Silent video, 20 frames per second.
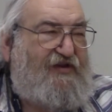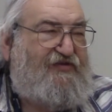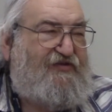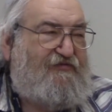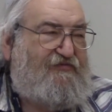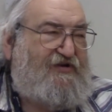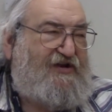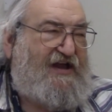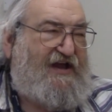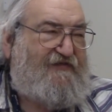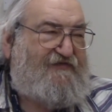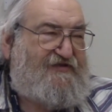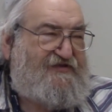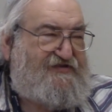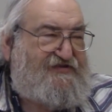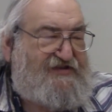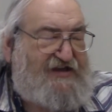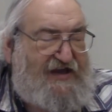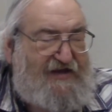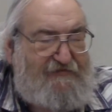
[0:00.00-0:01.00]
month and would have
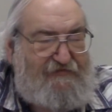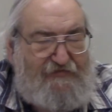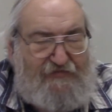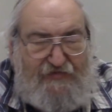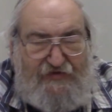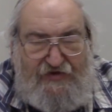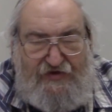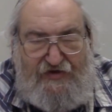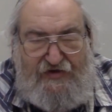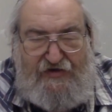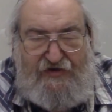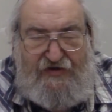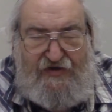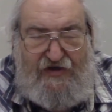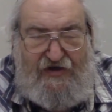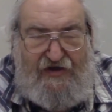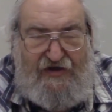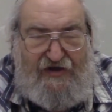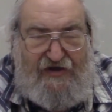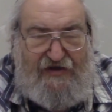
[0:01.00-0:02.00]
the same
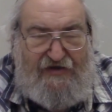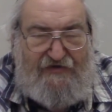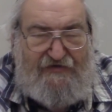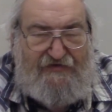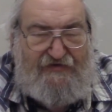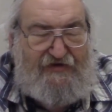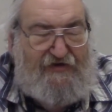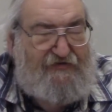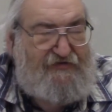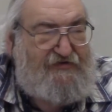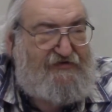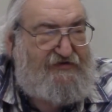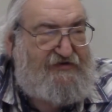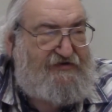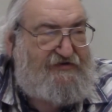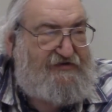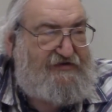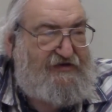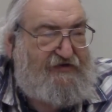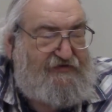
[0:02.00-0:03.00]

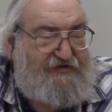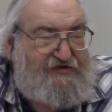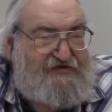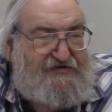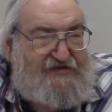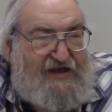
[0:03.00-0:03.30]
the